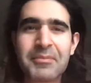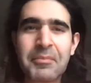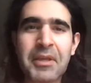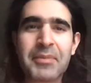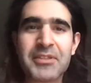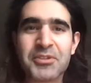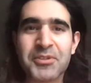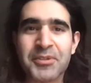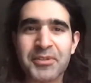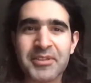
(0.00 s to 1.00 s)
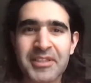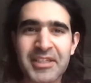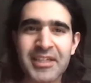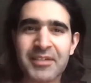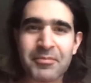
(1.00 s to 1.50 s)
maybe true,
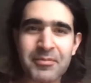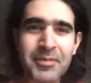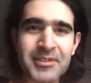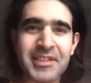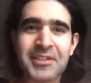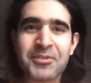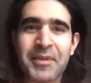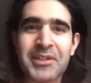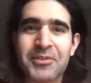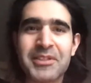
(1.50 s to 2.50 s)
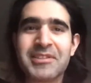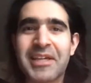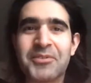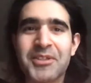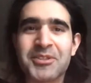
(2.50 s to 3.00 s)
but Idol Michael is
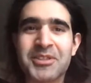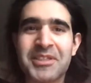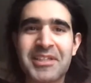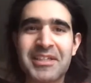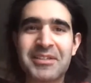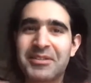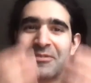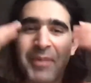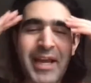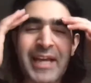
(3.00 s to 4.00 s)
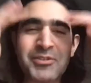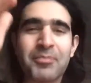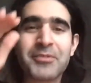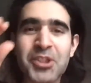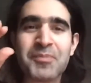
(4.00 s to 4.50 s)
Irish. But
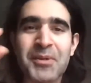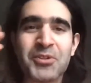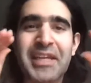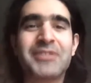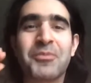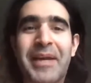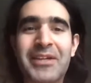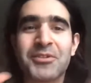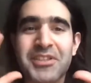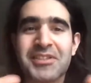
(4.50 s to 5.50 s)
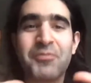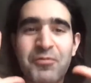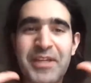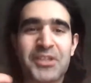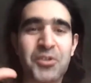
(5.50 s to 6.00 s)
just because Idol Michael
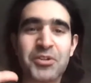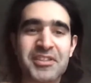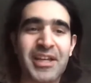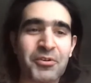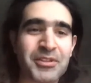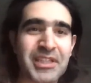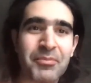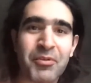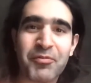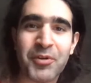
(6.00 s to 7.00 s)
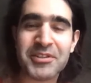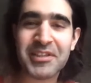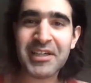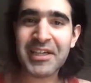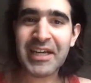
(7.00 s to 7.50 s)
doesn't fit your stereotype of
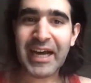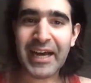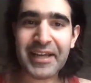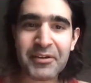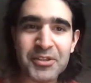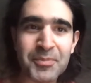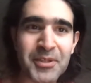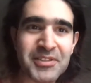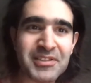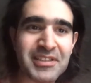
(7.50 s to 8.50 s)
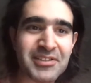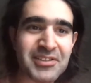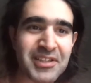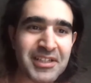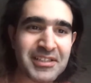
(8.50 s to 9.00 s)
what an Irish person
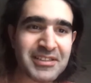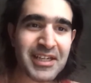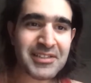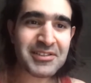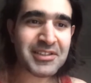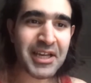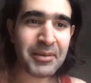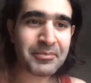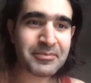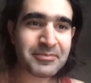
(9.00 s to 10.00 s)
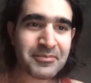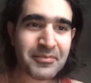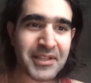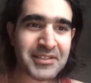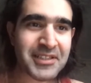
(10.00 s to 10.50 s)
is, that's
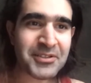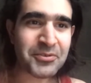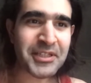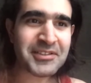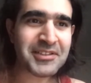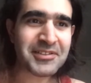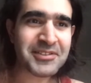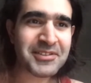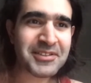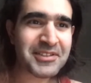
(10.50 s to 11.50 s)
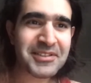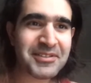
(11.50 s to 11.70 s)
kind of racist.